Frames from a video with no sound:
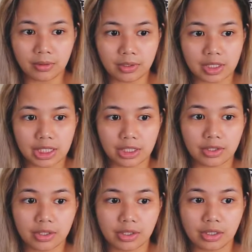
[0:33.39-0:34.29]
it's
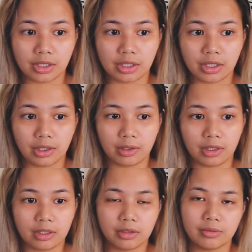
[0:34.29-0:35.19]
actually
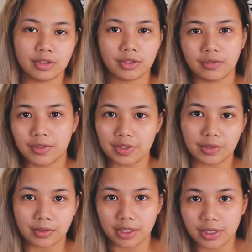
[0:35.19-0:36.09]
sort of a
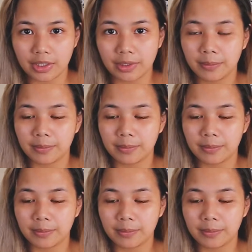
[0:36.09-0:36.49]
story time.